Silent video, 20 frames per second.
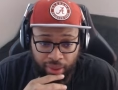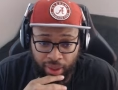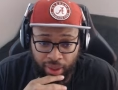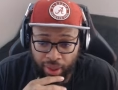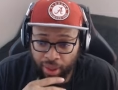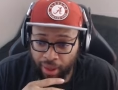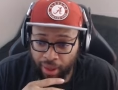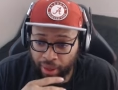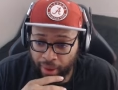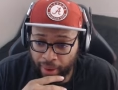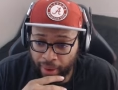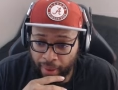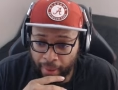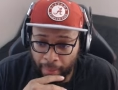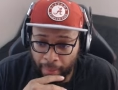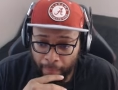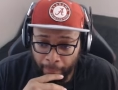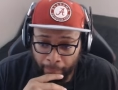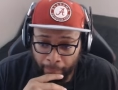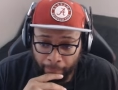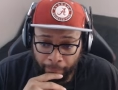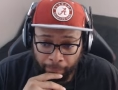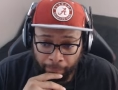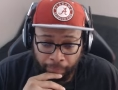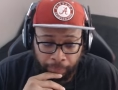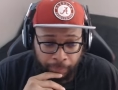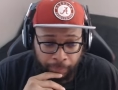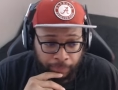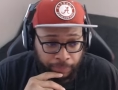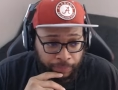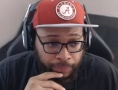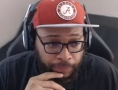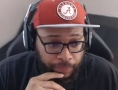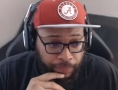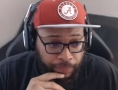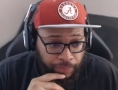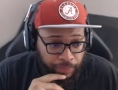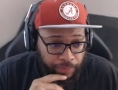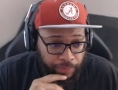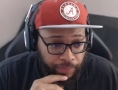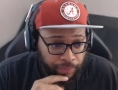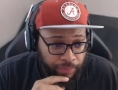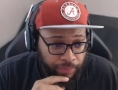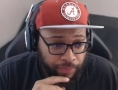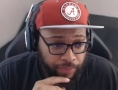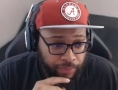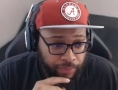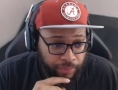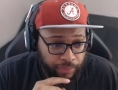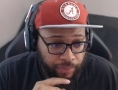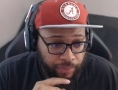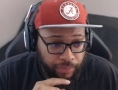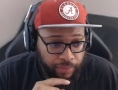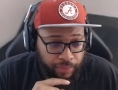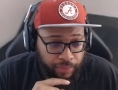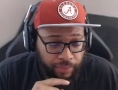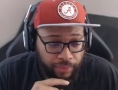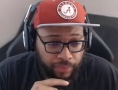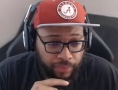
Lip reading: Nobody speaks.